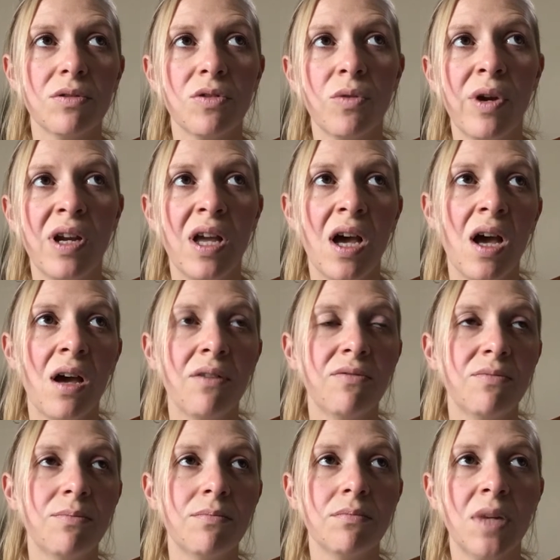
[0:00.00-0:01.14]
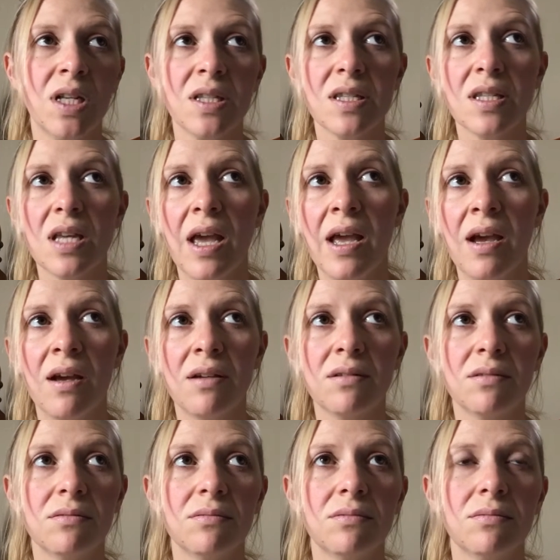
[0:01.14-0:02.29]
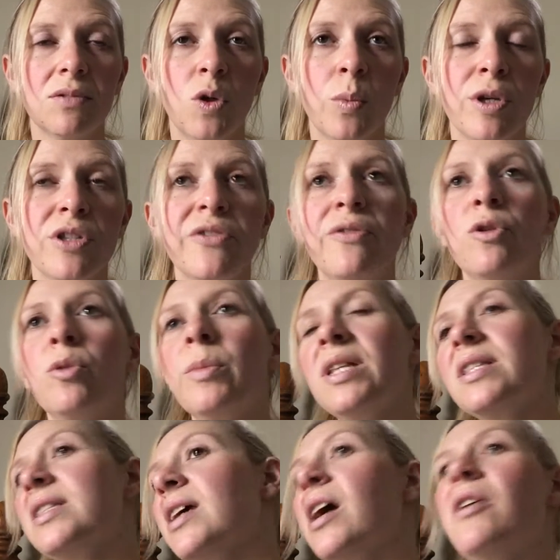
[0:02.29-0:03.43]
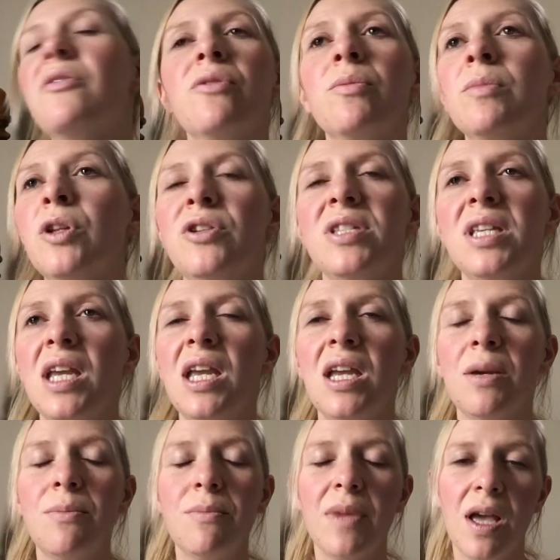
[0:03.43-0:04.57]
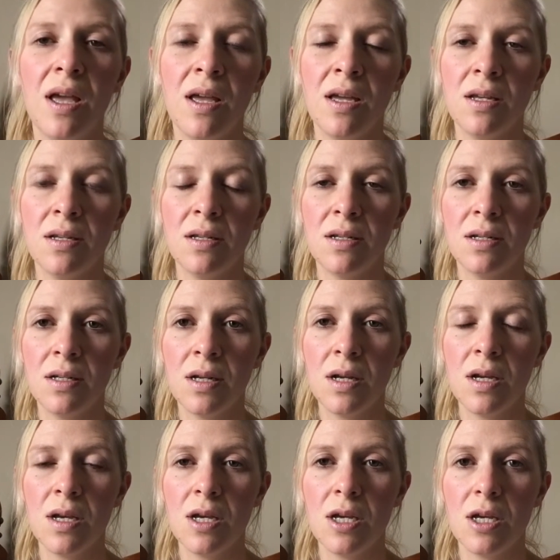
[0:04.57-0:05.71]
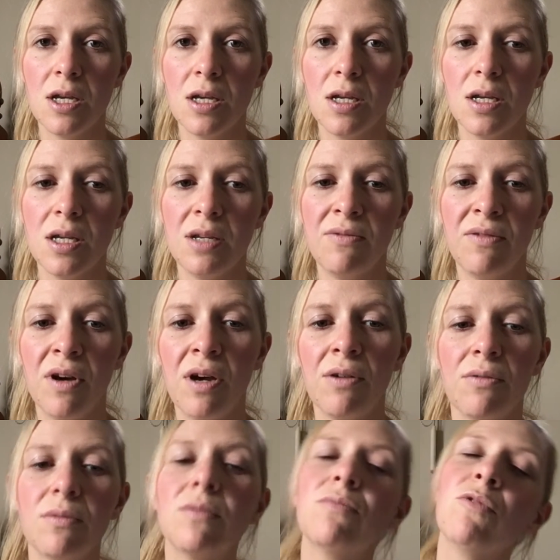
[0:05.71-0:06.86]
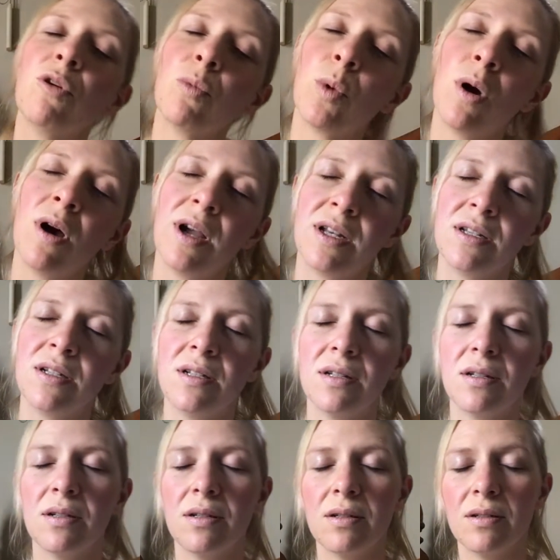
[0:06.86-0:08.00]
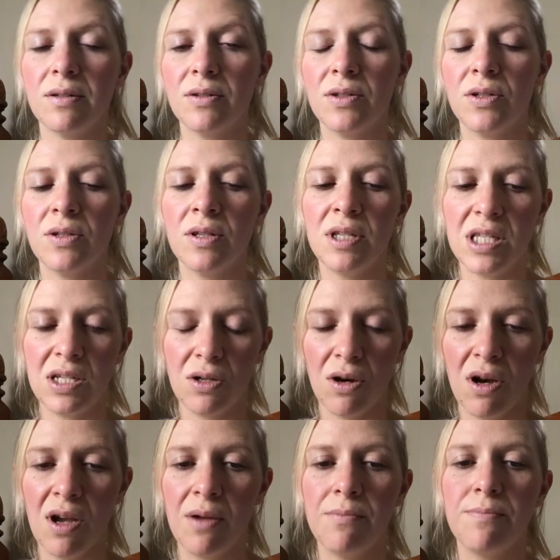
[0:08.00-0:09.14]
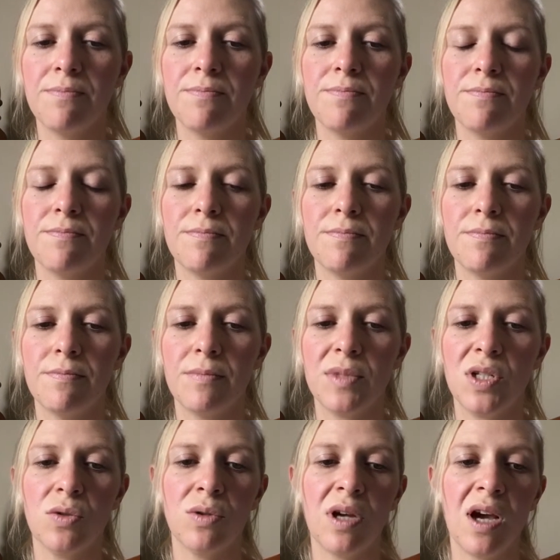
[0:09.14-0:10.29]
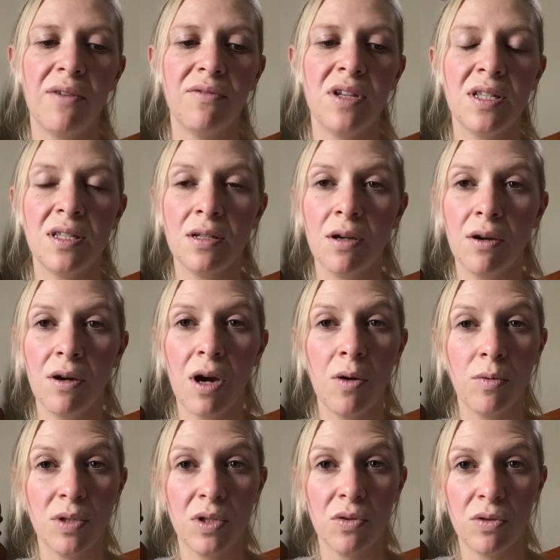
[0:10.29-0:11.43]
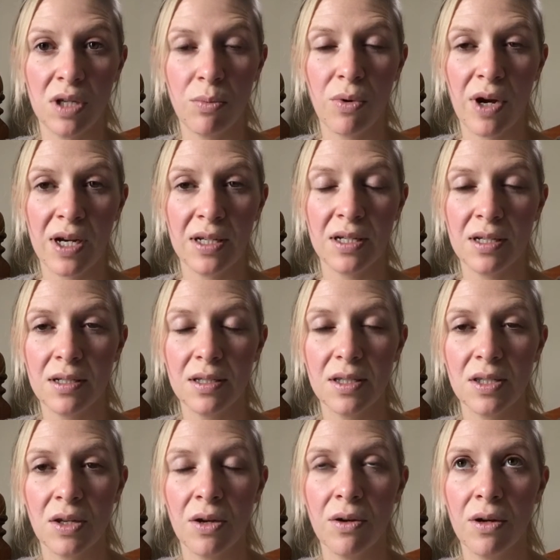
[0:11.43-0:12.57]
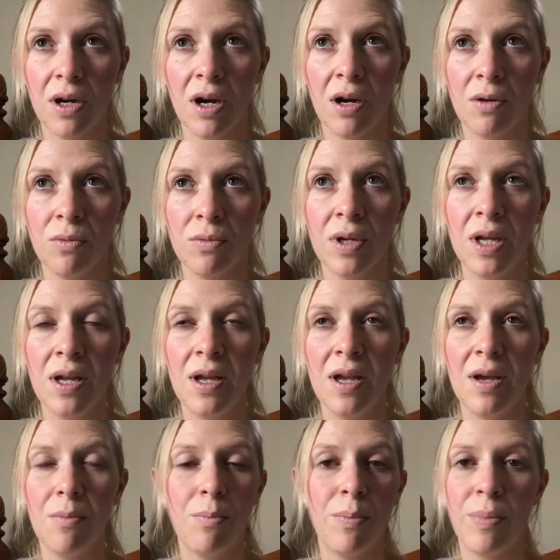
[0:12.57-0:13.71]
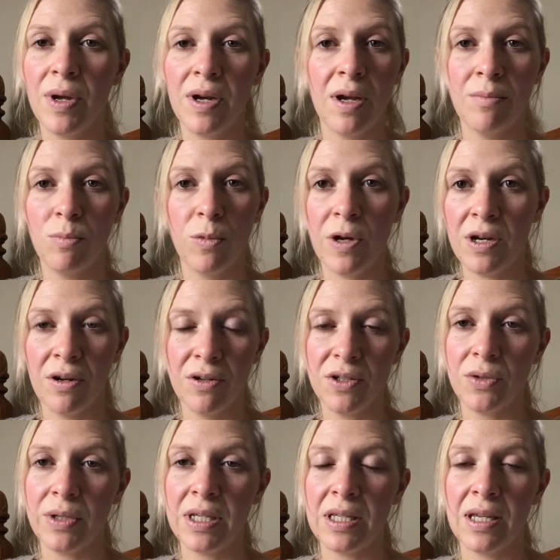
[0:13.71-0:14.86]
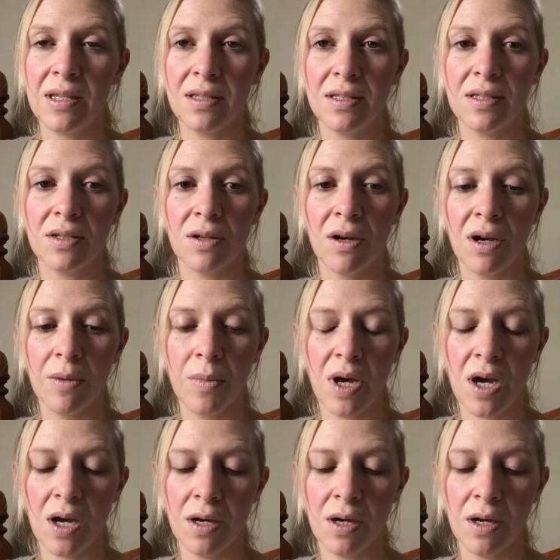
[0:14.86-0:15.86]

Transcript: 3.5 months out, almost 4 months out from losing him. And if I rewind to this time 2.5 years ago, I was already pregnant. So we're not doing that this time.